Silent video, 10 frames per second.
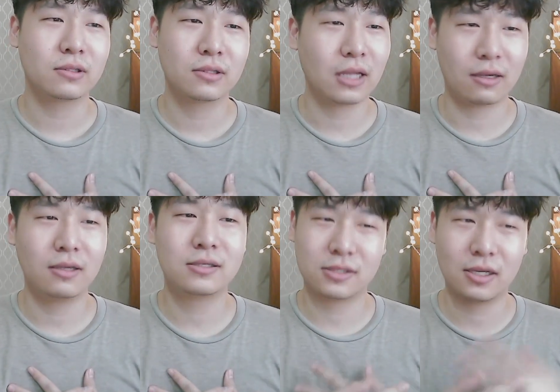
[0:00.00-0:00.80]
like,
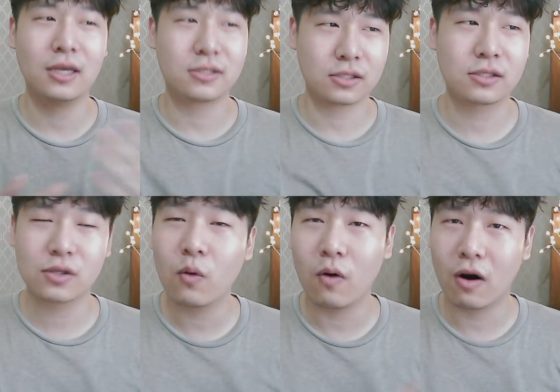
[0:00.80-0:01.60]
it's
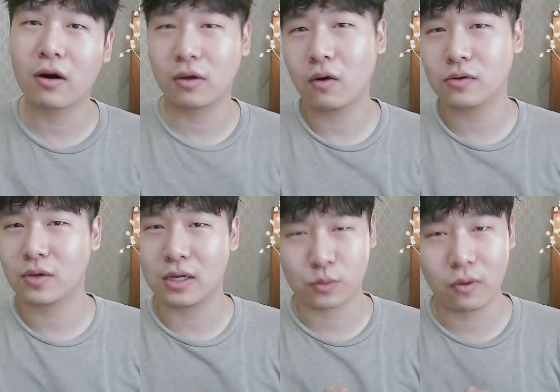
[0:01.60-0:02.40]
so hard also
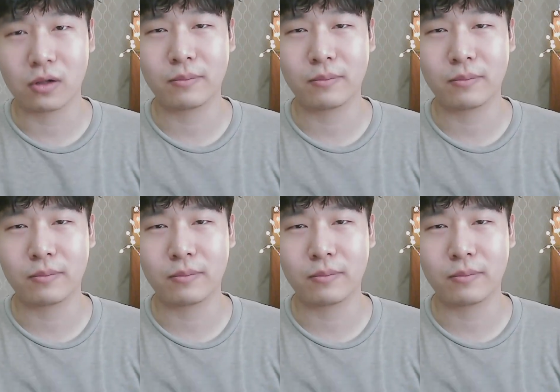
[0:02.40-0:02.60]
as well.